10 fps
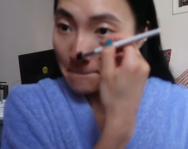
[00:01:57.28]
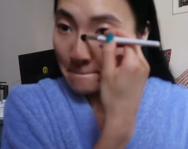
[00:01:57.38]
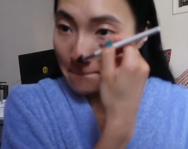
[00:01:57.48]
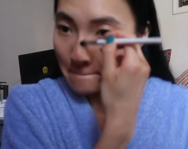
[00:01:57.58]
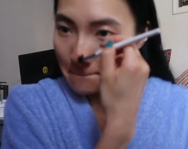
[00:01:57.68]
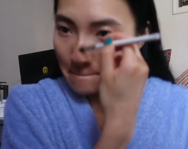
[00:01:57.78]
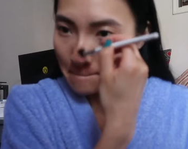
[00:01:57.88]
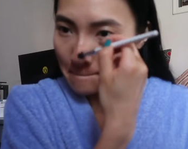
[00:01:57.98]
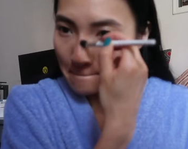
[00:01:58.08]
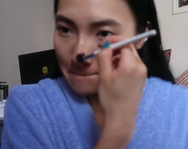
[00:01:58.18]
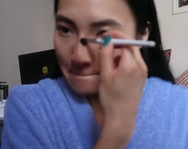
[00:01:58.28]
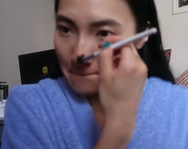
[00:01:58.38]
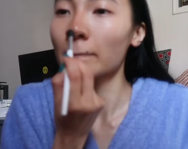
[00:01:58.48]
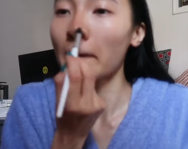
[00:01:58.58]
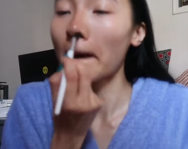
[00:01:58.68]

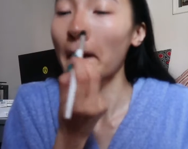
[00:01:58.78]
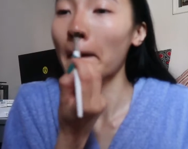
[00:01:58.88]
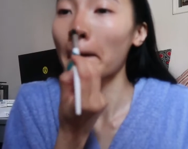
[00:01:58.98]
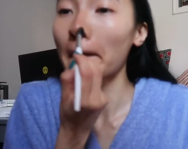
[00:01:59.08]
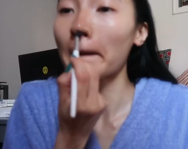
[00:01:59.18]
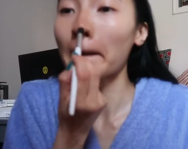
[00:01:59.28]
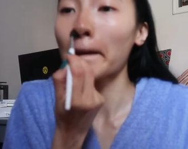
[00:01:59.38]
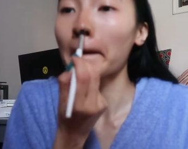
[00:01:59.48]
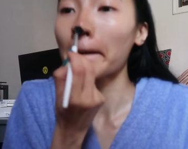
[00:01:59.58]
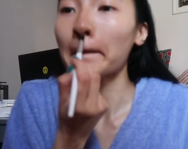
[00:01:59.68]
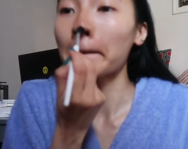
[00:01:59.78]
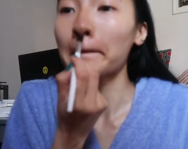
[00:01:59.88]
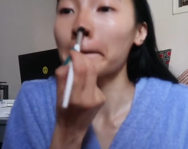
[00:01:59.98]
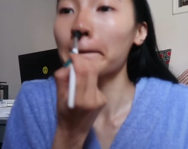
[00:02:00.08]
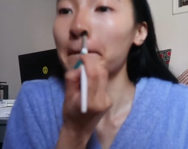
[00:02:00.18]

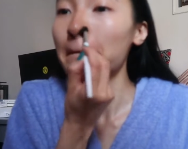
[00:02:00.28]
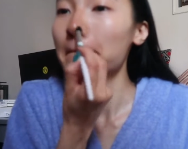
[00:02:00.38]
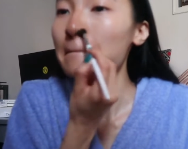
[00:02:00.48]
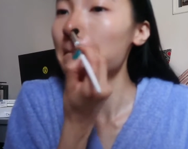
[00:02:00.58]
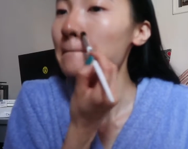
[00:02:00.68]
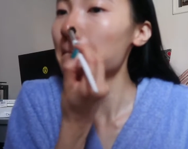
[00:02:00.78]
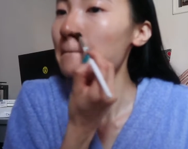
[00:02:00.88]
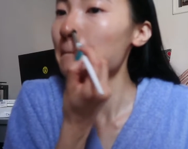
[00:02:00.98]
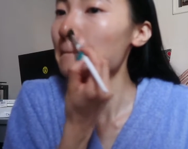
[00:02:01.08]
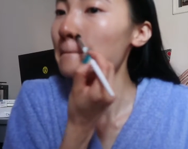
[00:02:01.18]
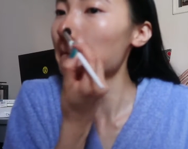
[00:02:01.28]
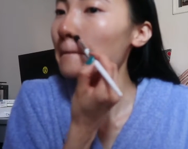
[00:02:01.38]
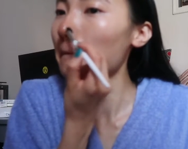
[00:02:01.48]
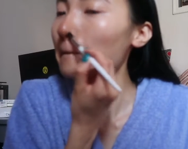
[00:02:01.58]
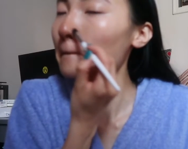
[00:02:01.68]

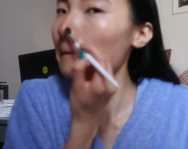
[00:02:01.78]
Nobody speaks.